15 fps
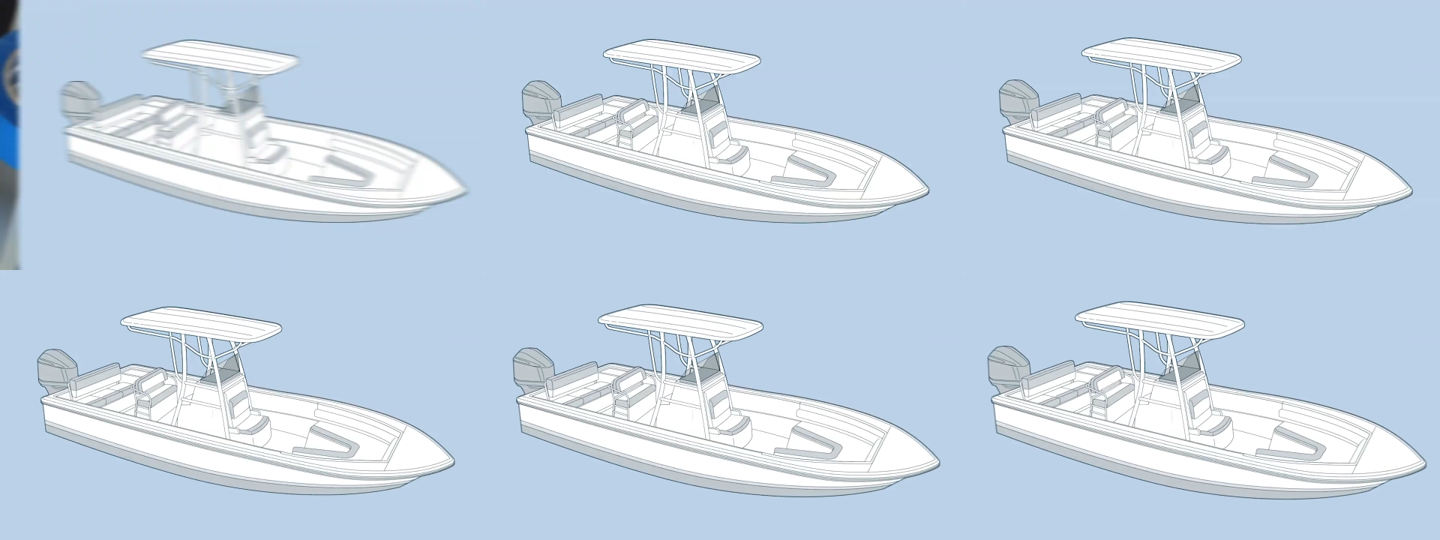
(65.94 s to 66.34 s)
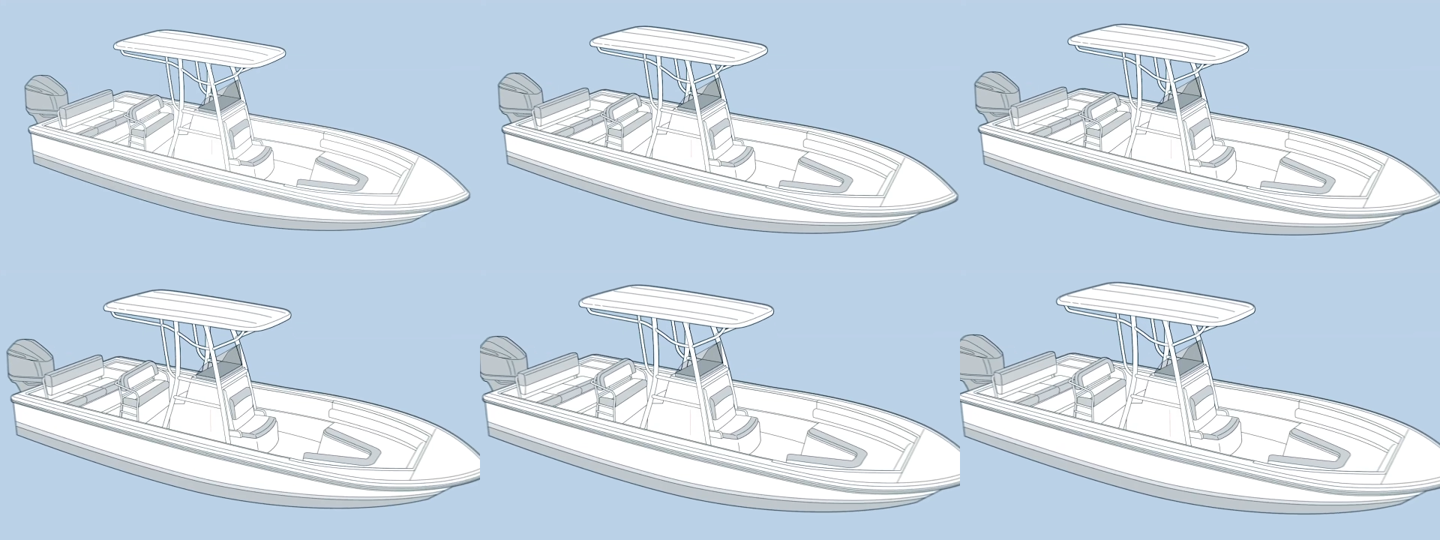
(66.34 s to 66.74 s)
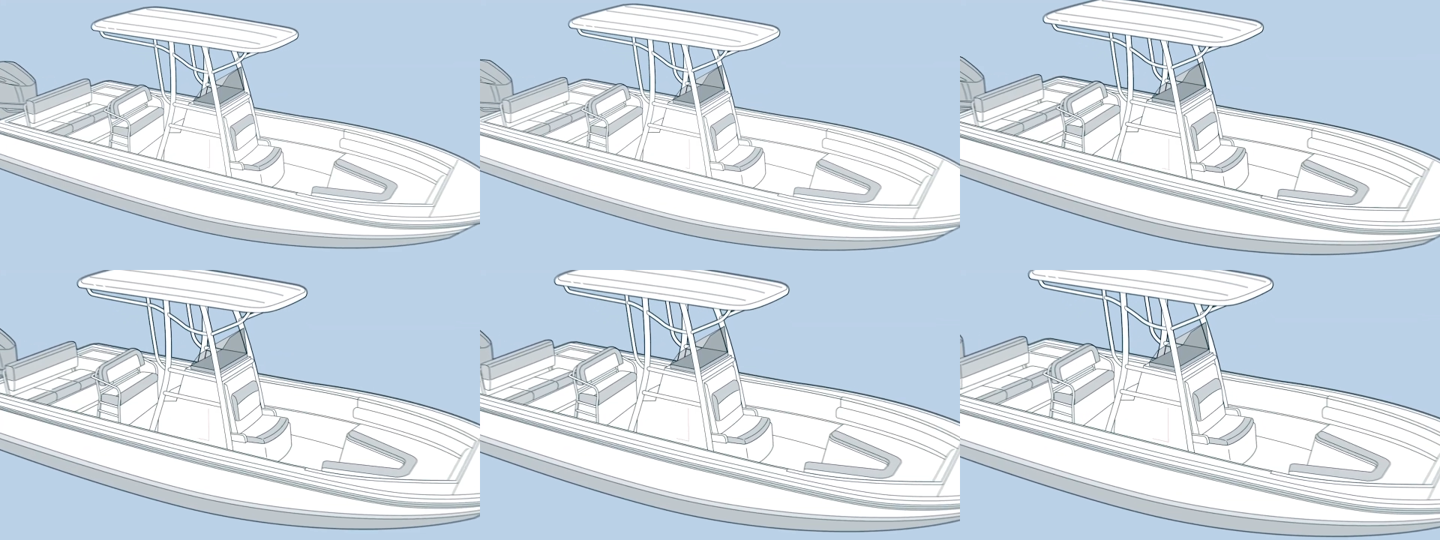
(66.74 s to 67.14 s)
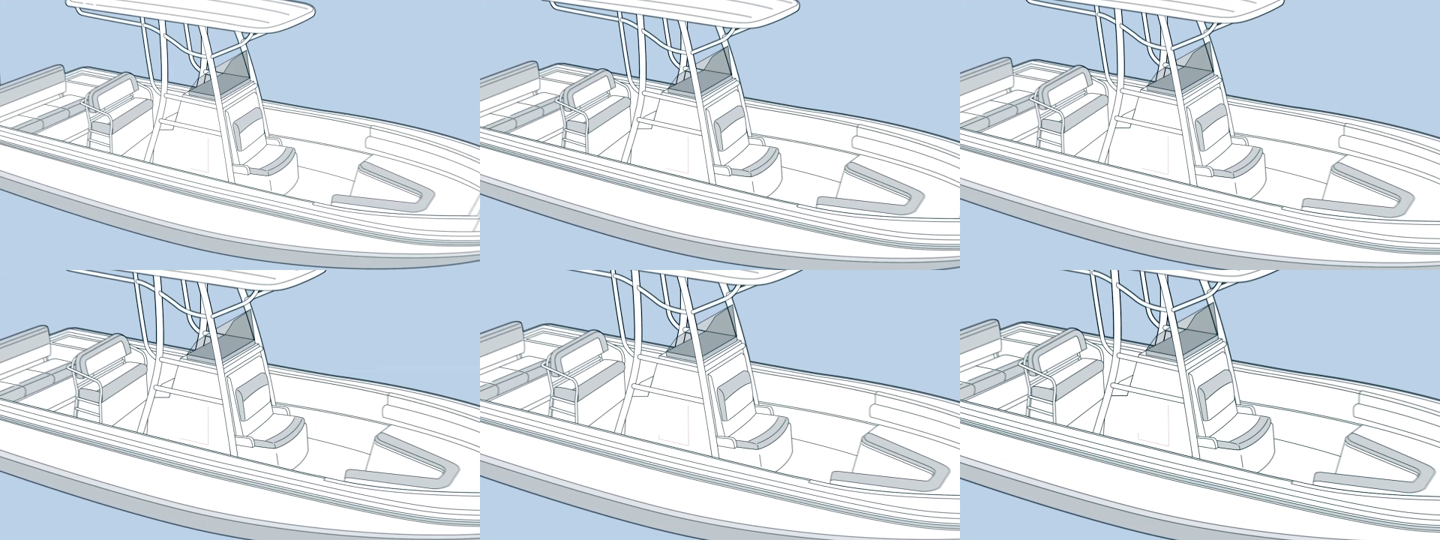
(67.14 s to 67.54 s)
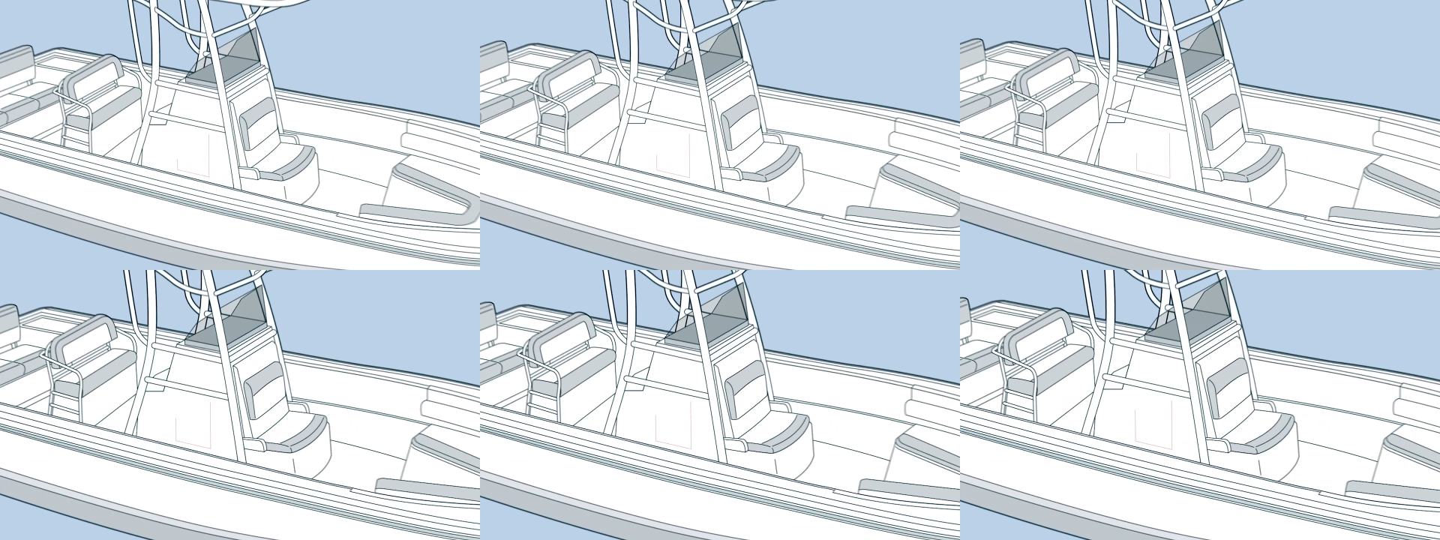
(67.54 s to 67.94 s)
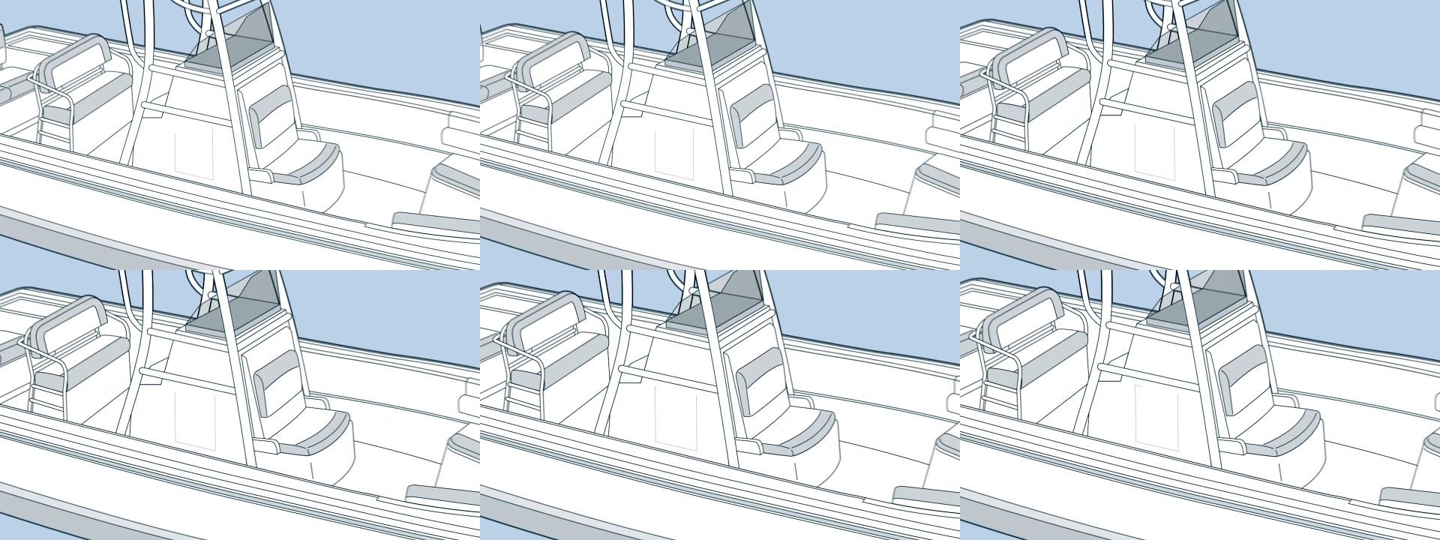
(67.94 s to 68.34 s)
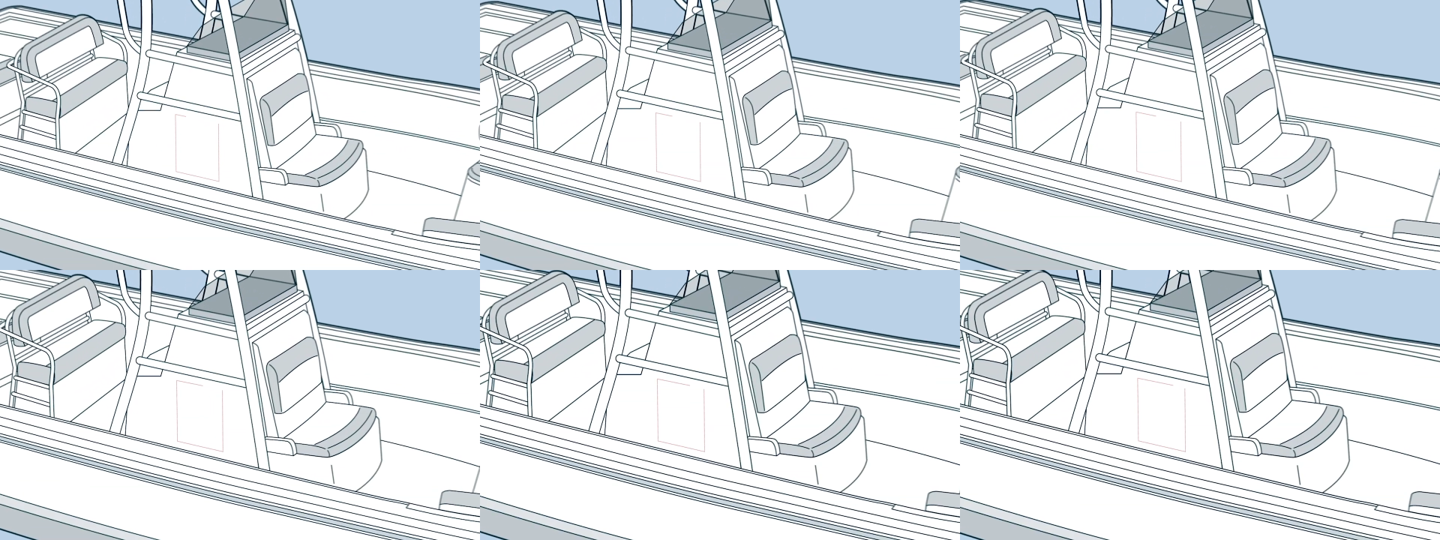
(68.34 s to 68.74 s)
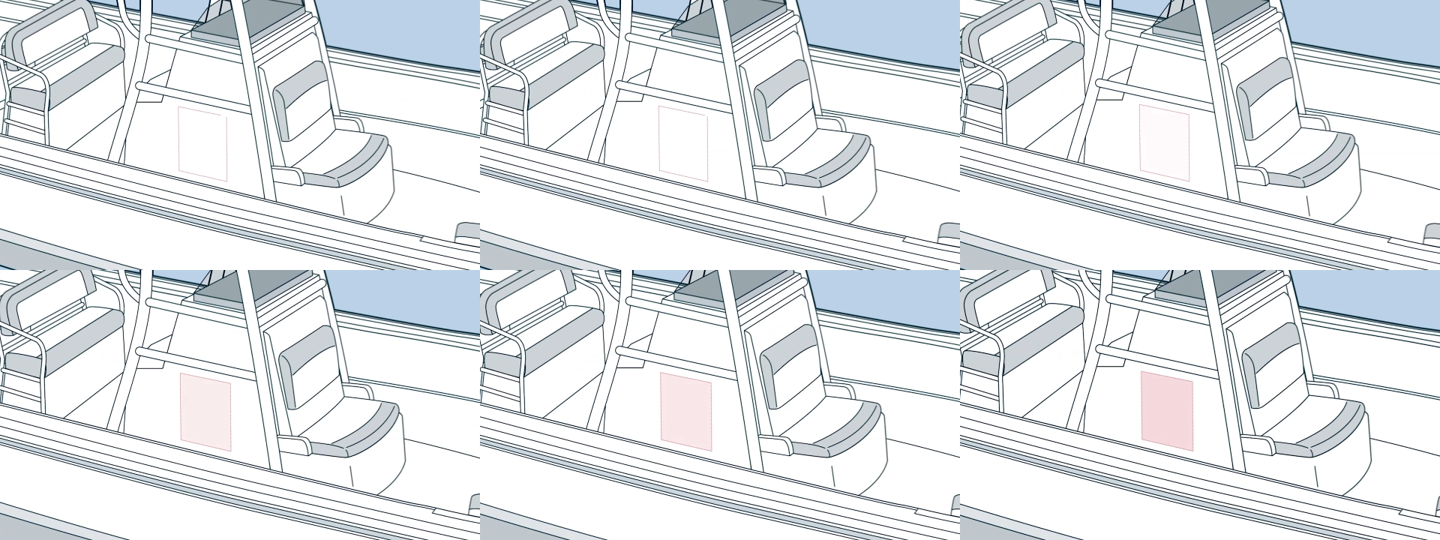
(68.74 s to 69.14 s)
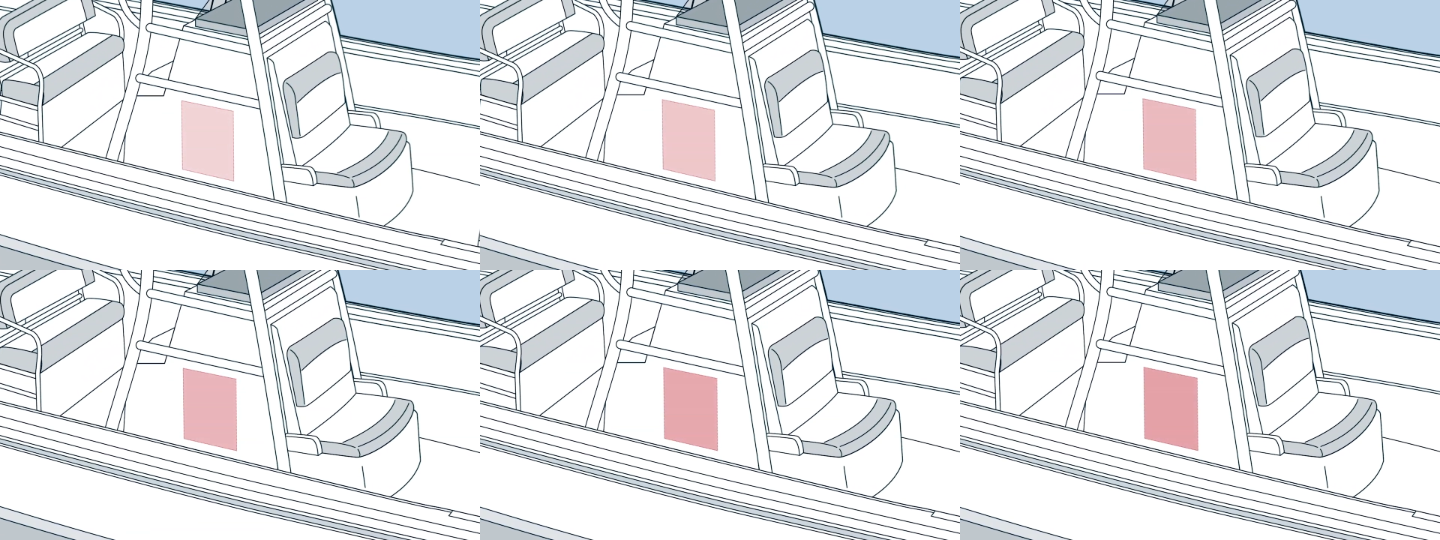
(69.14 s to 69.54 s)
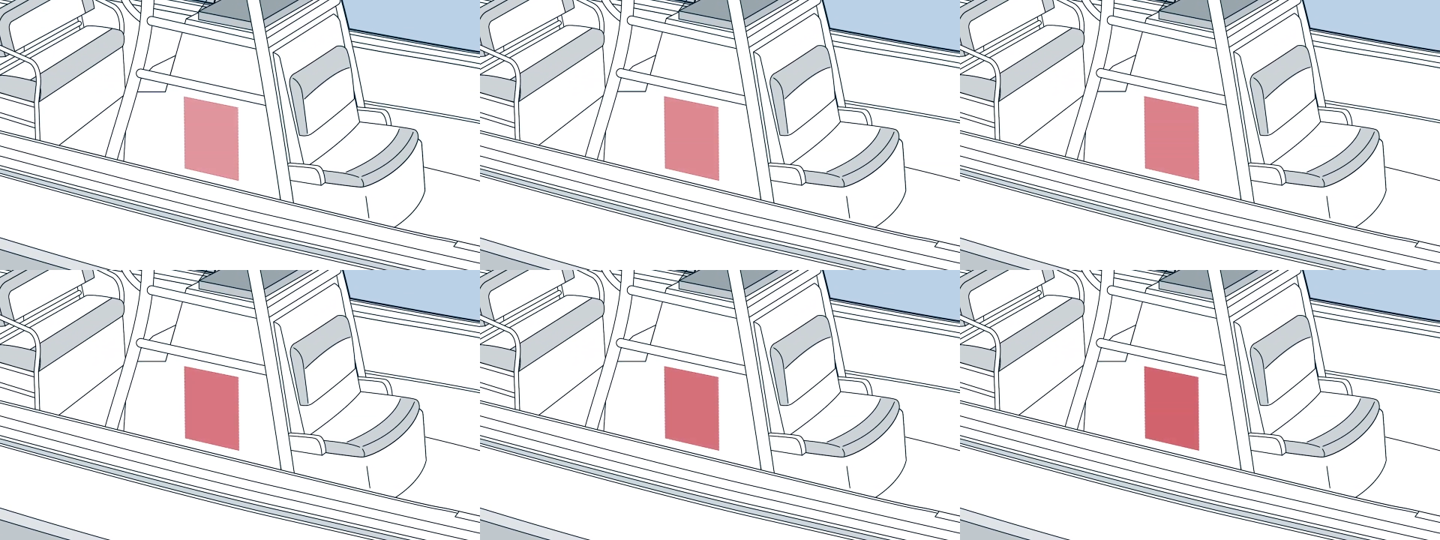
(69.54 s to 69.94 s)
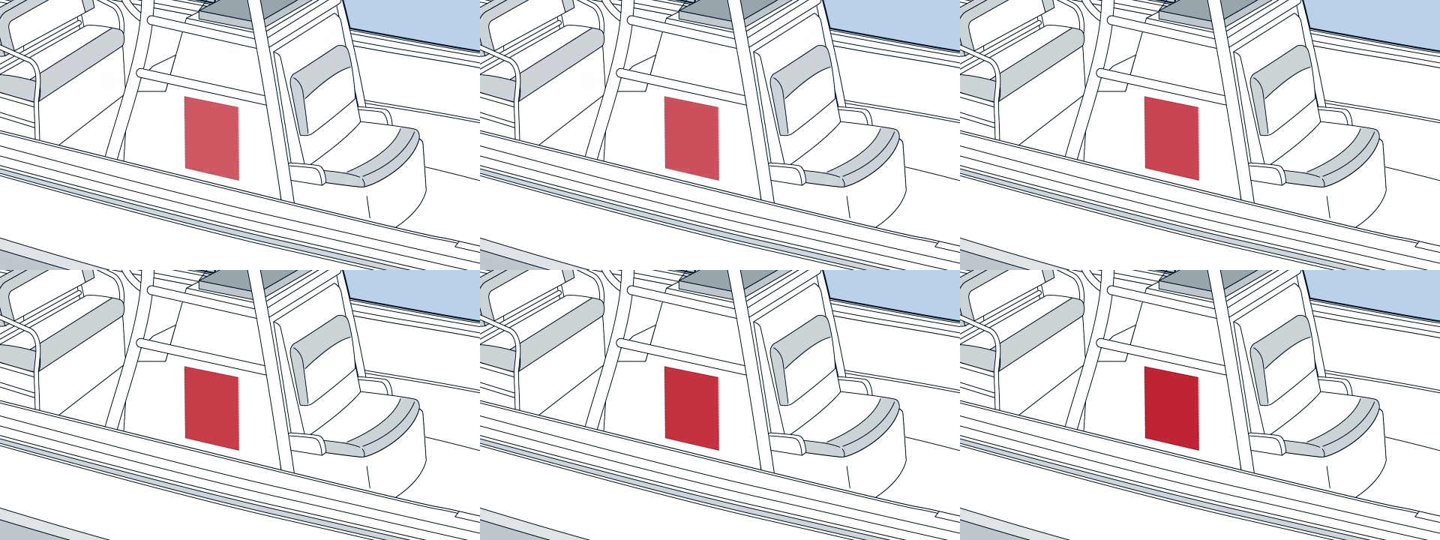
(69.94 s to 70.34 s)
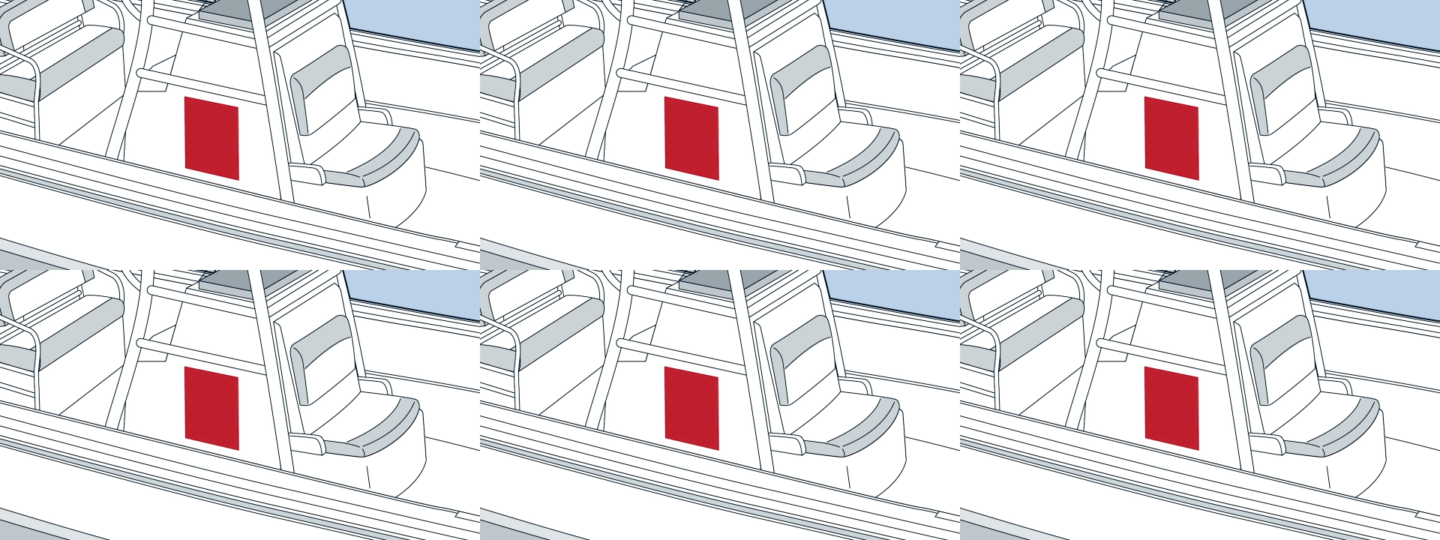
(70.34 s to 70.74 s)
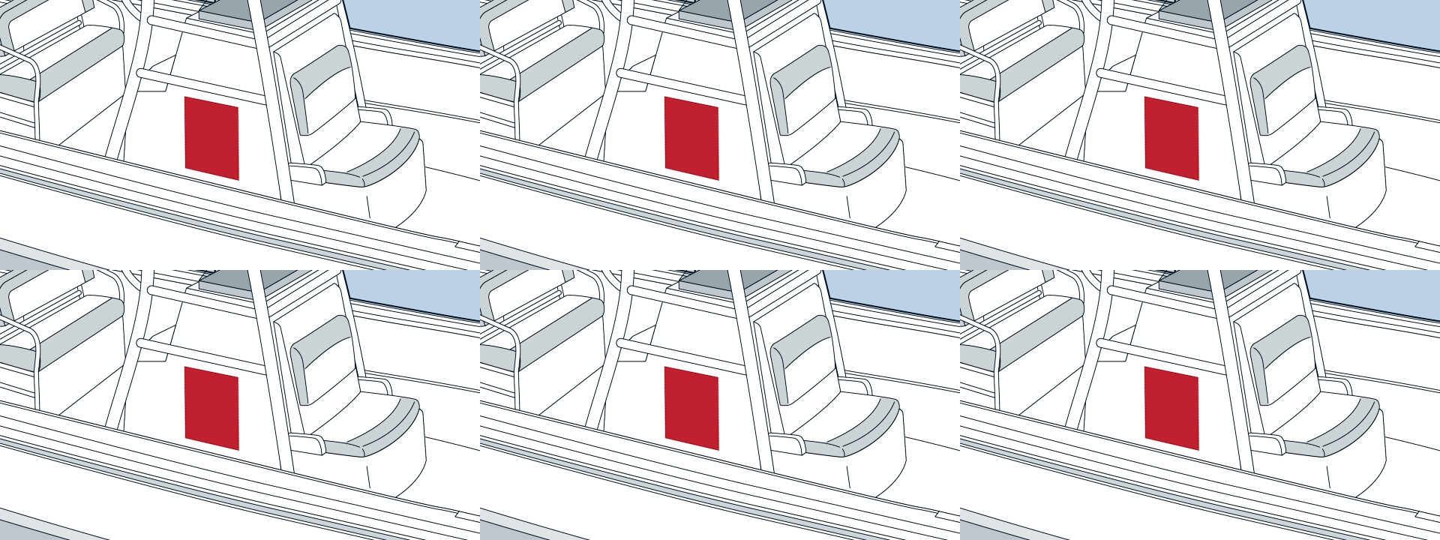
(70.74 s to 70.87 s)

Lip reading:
Nobody's mouth can be seen.